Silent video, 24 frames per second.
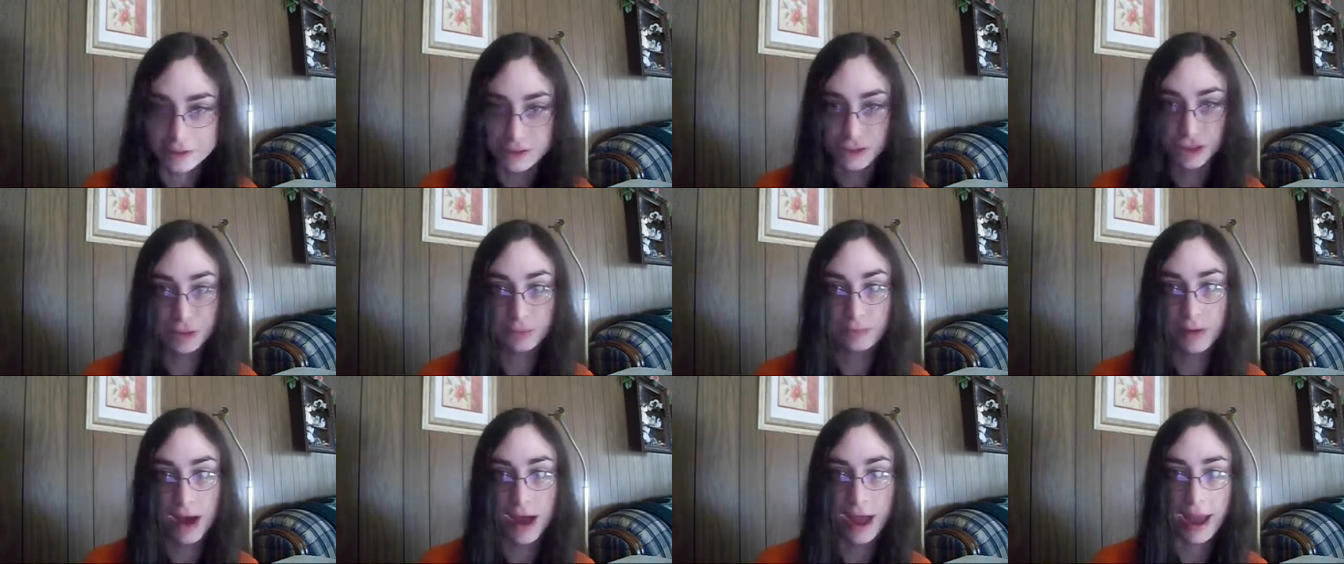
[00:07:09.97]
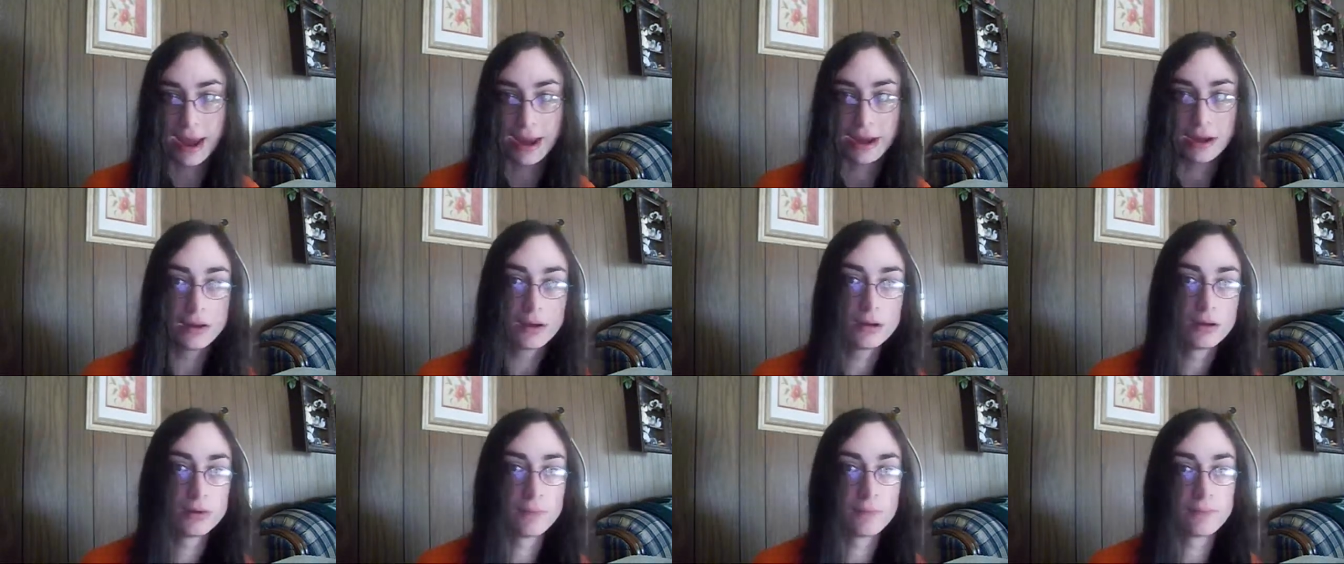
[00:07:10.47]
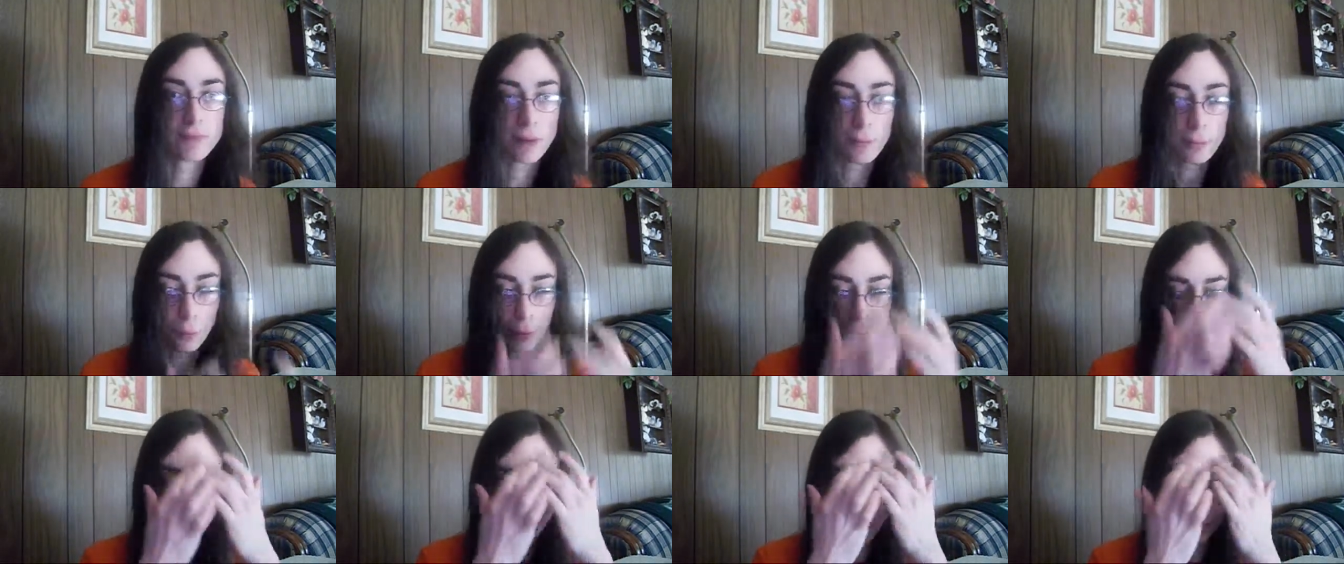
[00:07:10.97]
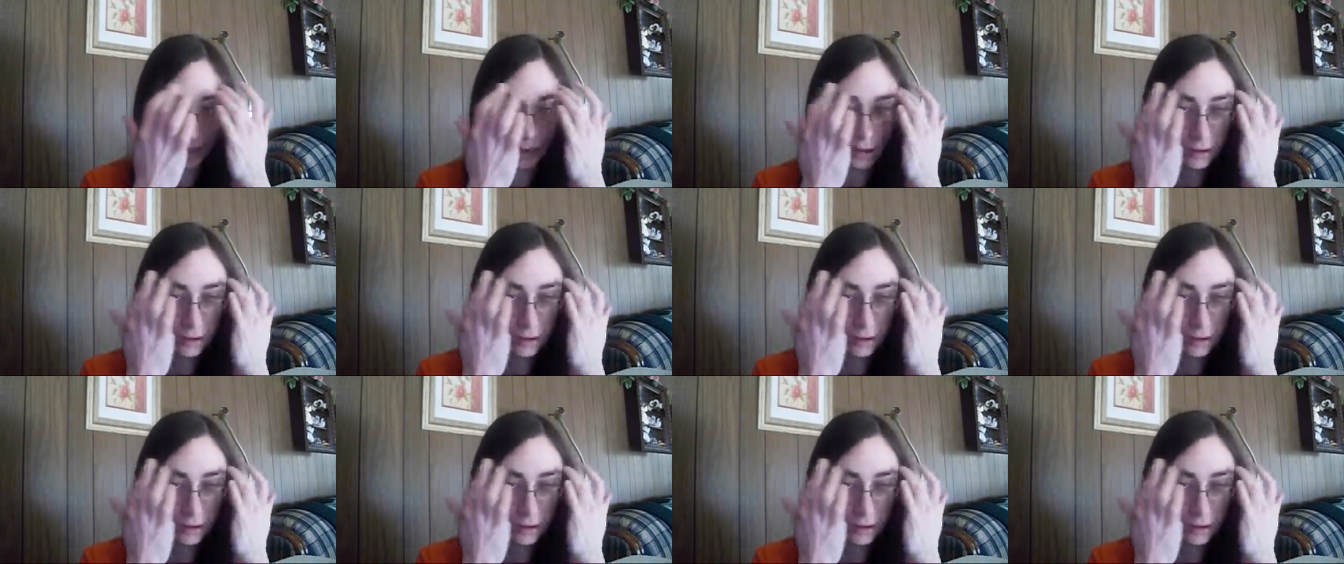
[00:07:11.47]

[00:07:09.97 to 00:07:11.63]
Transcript: Mine from Wicked,